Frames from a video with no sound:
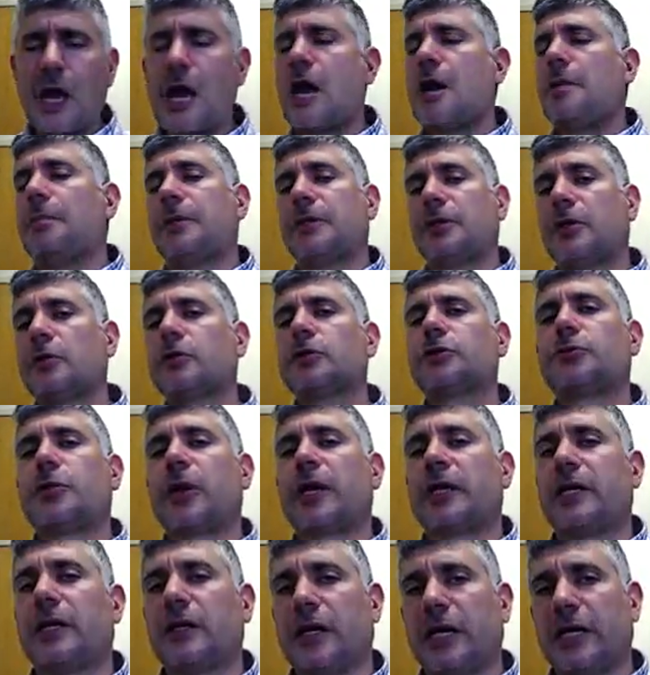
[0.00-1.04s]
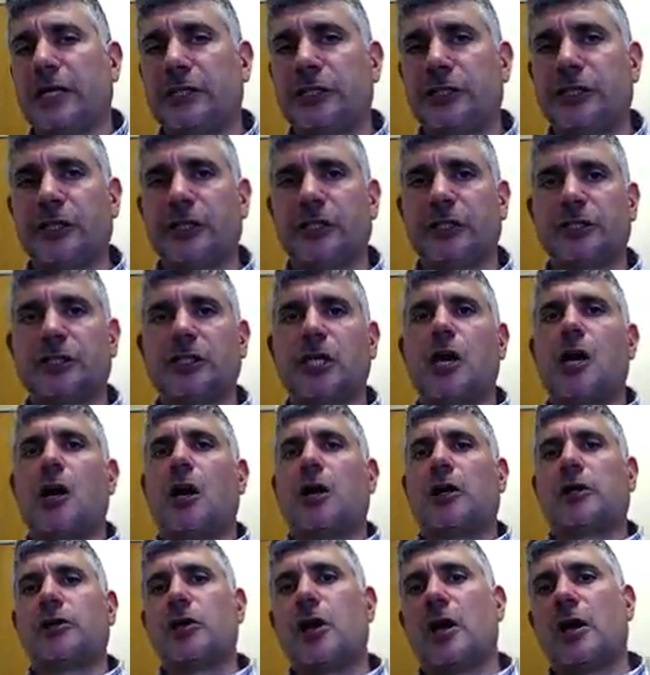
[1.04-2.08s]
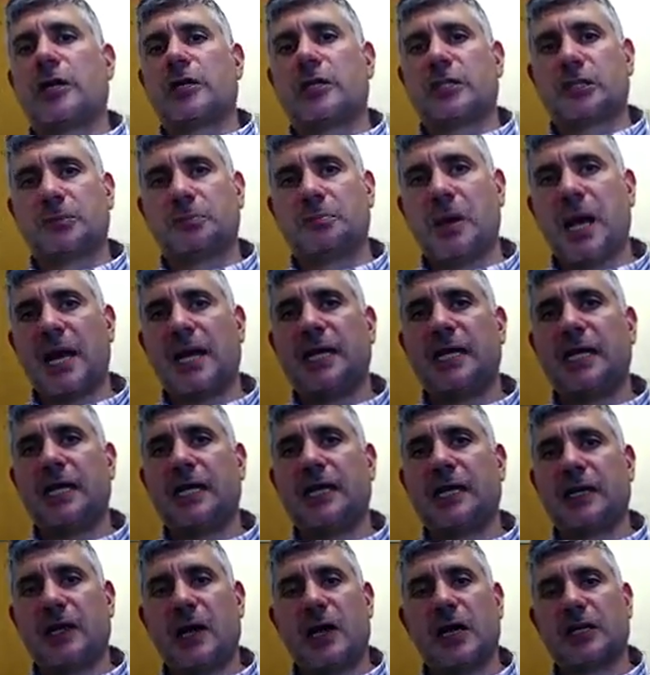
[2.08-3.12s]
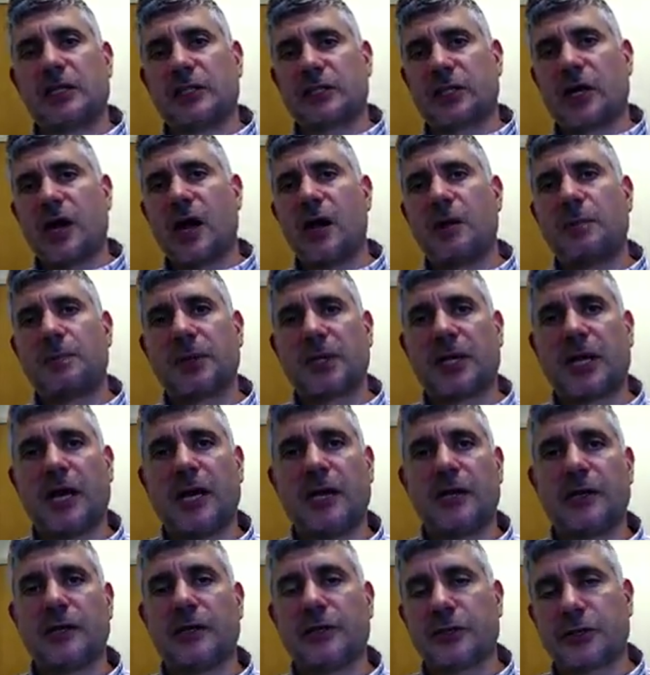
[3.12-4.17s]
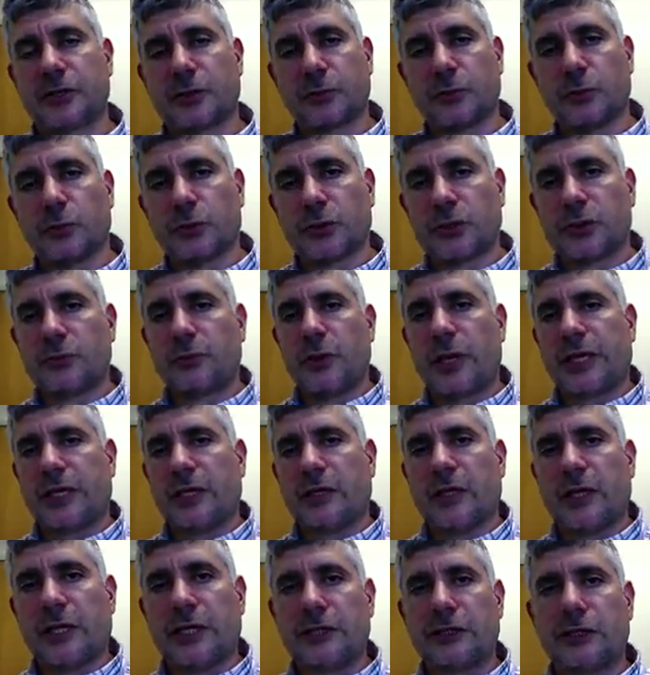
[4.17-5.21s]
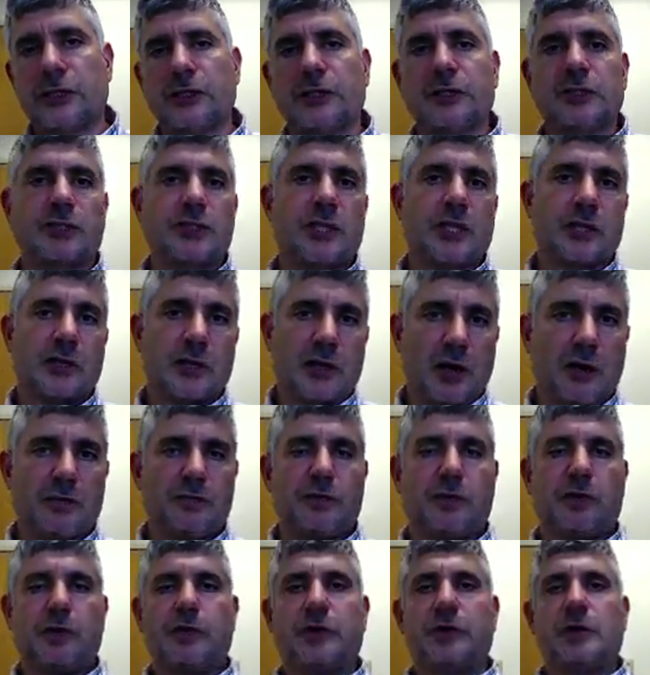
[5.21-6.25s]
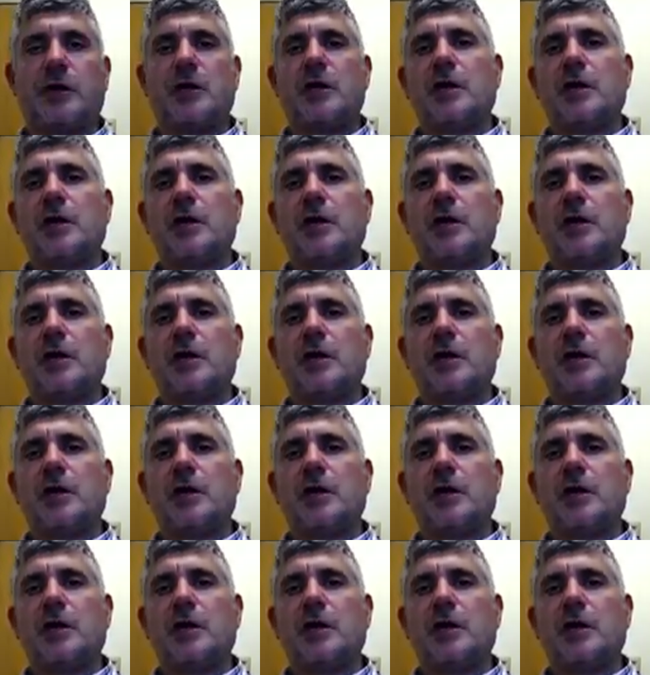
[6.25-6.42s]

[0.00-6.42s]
But those regulations are not as many and not as complicated as the rules and regulations that govern